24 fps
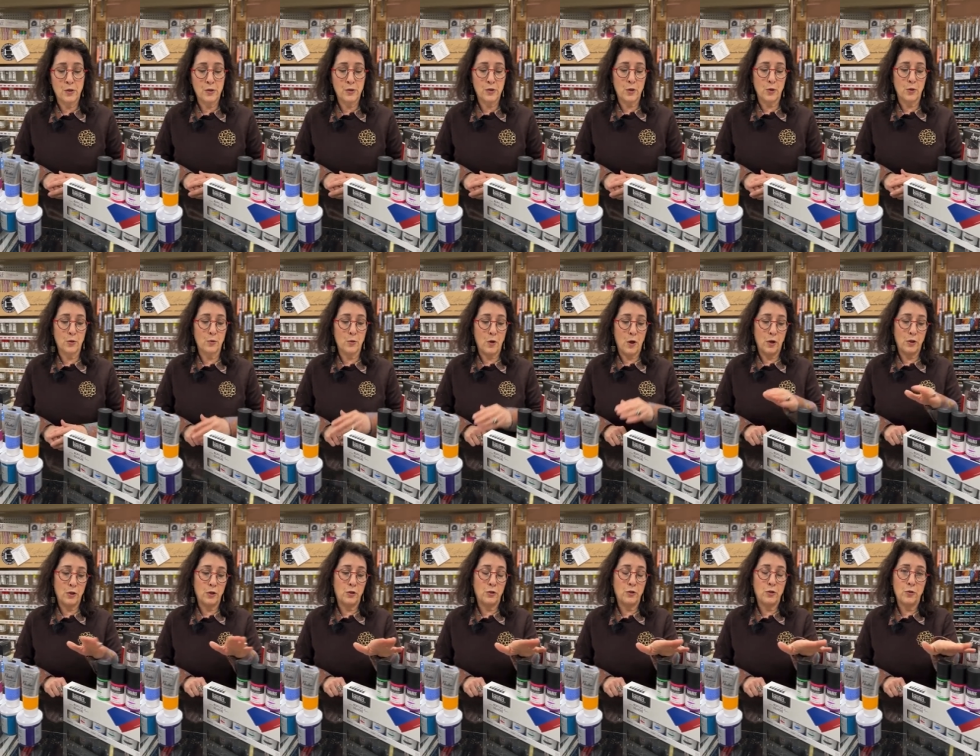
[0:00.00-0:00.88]
So
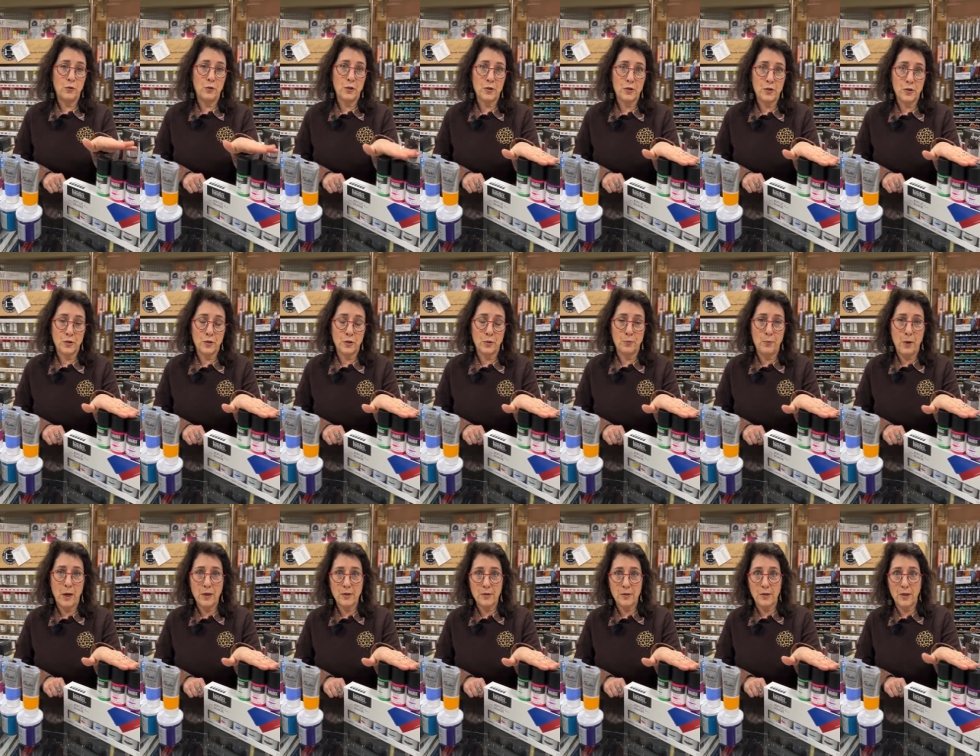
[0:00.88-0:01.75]
you do this as your
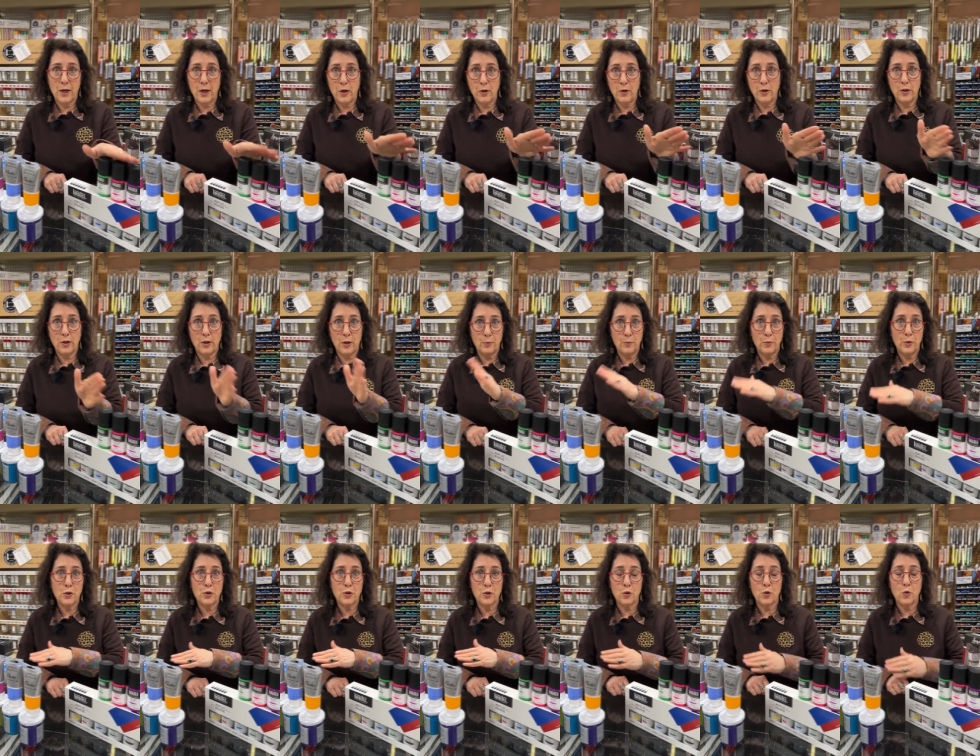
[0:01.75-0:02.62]
base layer and then
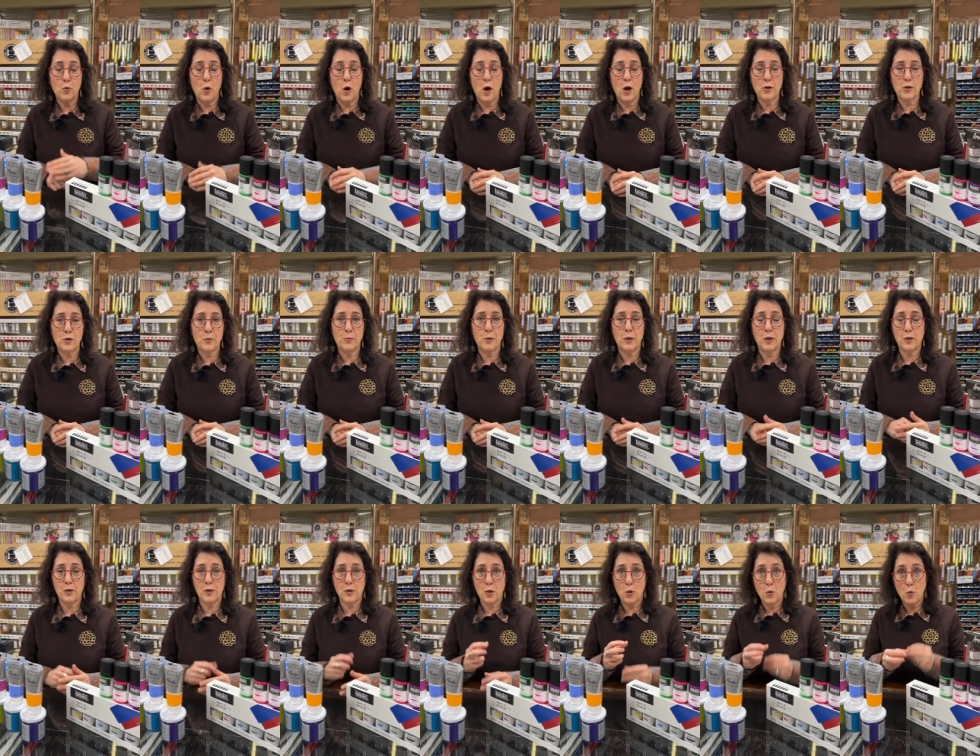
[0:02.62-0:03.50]
put your gouache,
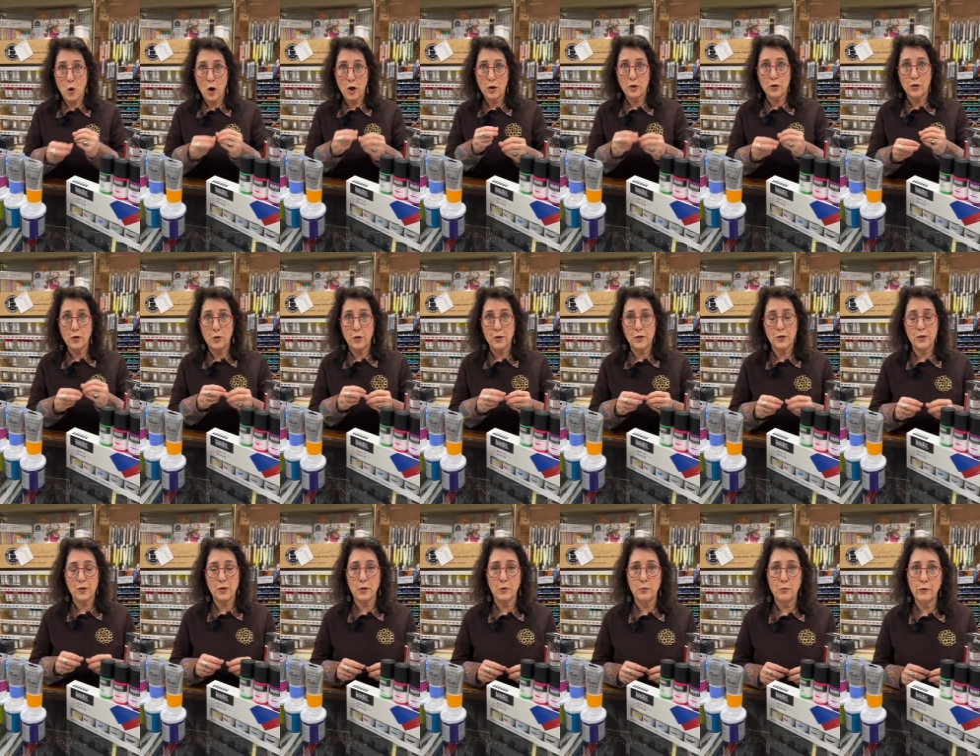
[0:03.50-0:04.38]
because the gouache you can
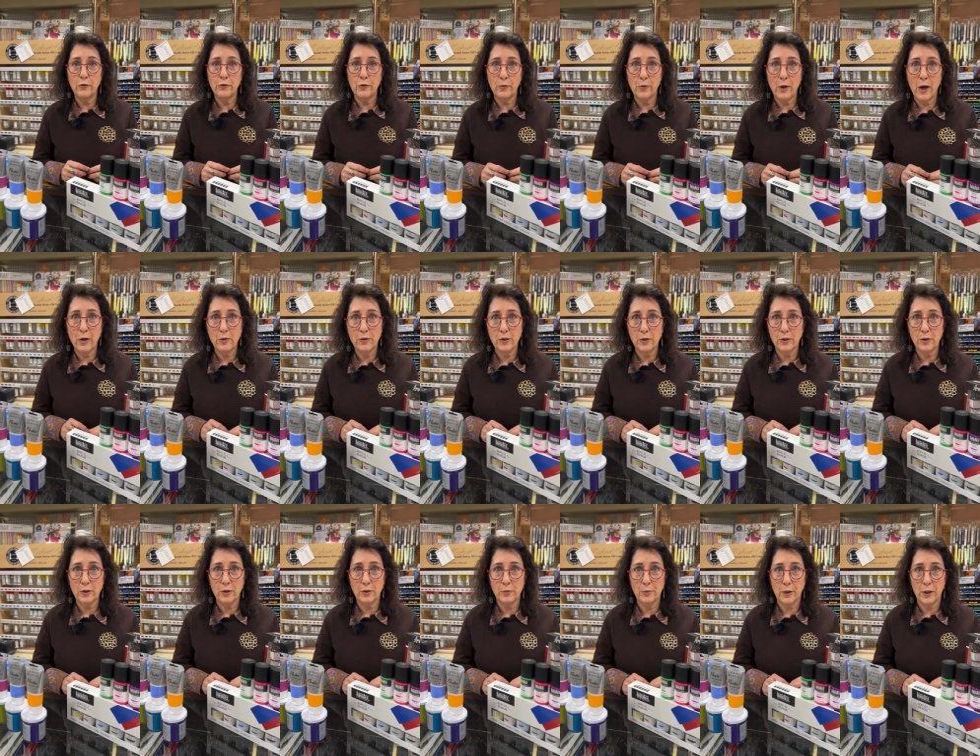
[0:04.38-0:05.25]
still move around a
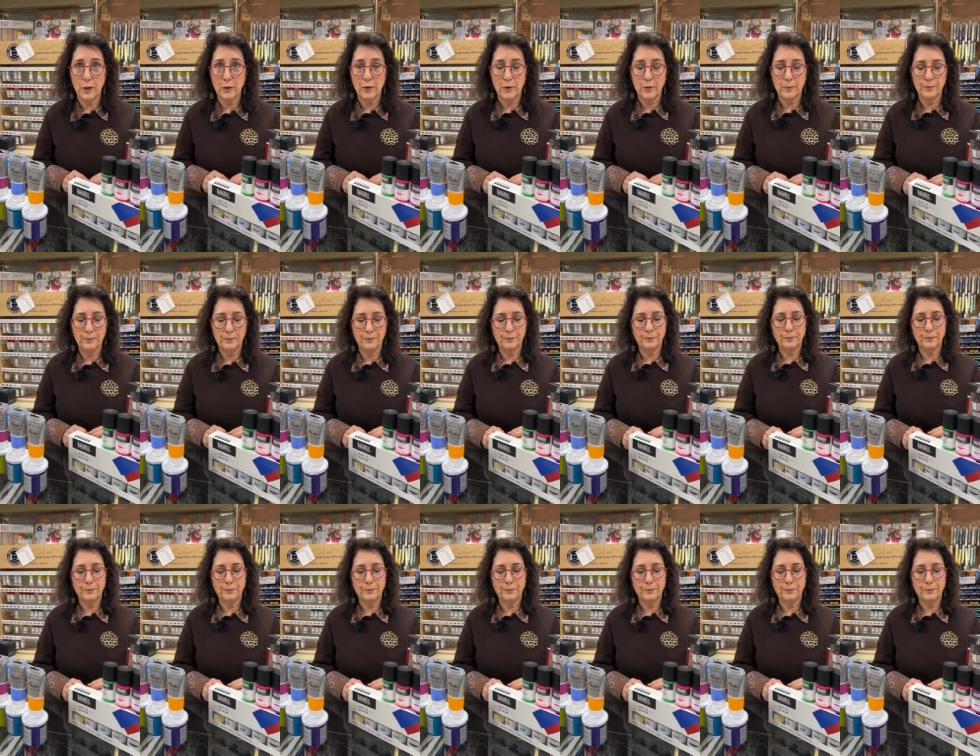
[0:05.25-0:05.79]
little bit.